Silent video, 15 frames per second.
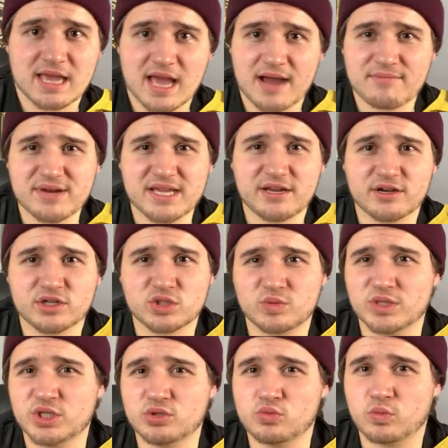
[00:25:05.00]
how many years
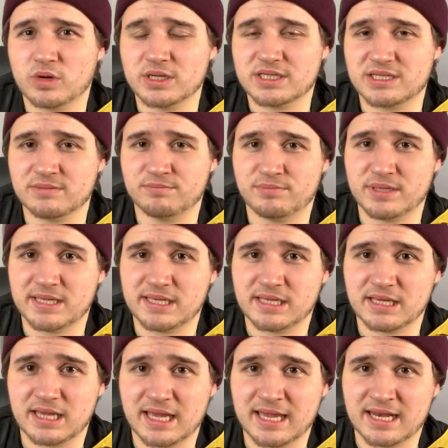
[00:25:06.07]
would you want to
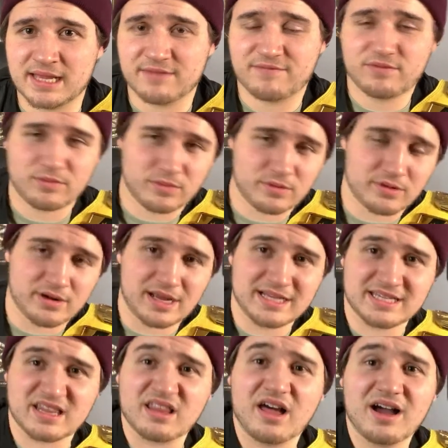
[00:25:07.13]
be in it for? As
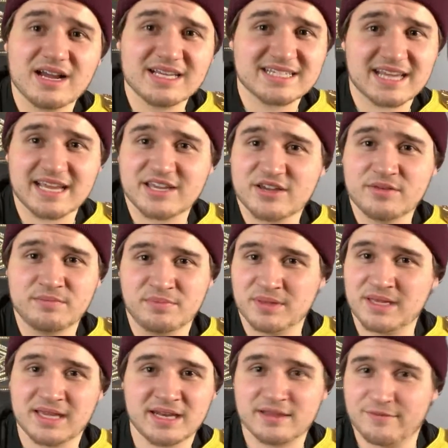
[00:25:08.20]
long as I could
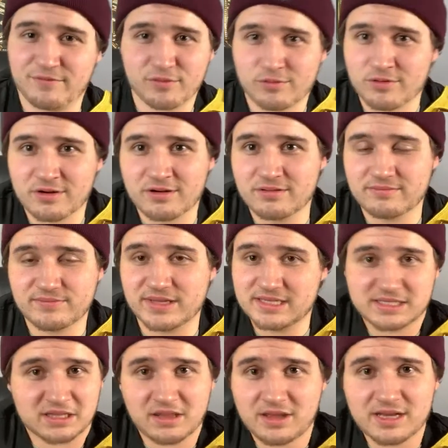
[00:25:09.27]
be in it for.
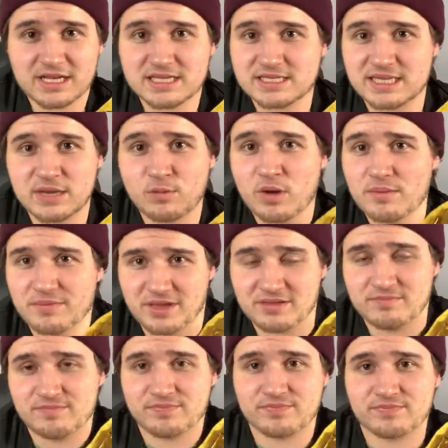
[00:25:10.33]
As long as they want
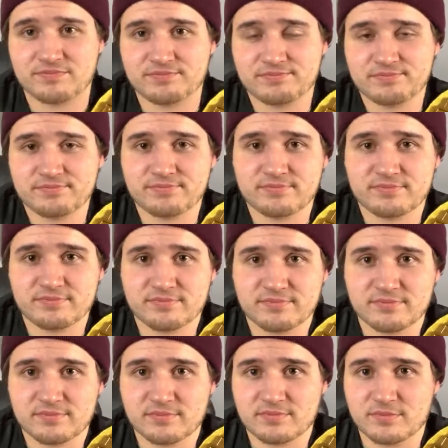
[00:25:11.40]
me.
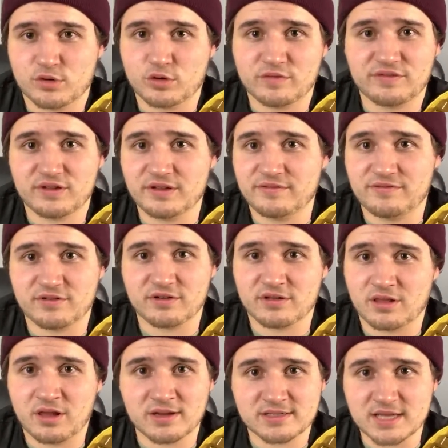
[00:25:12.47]
Hopefully for a
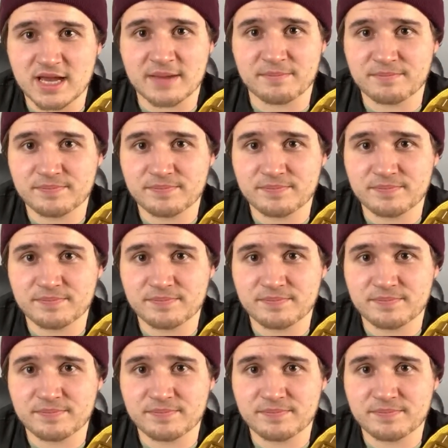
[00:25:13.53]
long time.